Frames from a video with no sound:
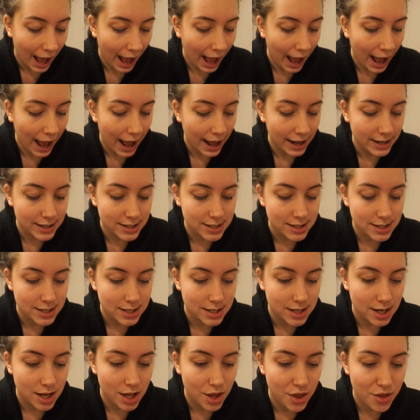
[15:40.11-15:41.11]
And
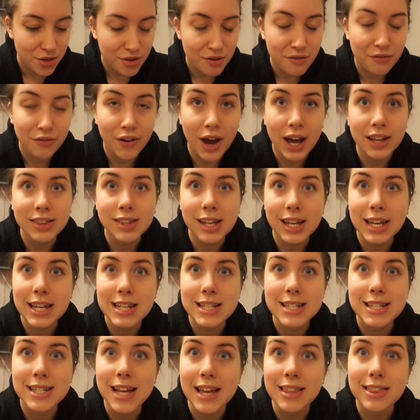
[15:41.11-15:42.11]
the fact that he
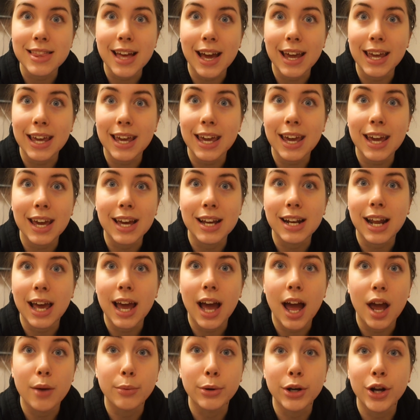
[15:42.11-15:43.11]
said that here, like,
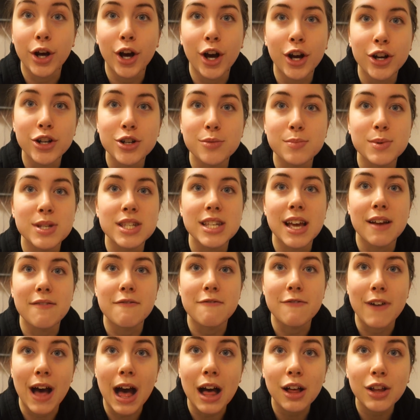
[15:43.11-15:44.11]
I
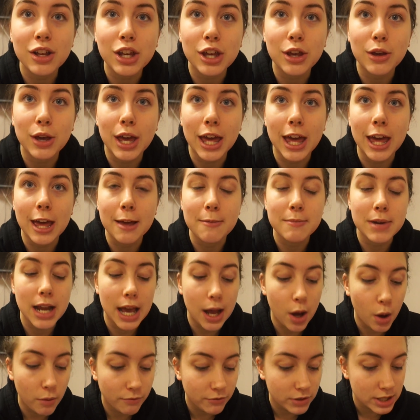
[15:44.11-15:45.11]
100% value him.
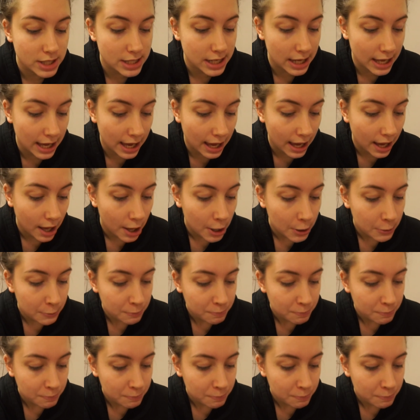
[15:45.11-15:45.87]
Like, obviously,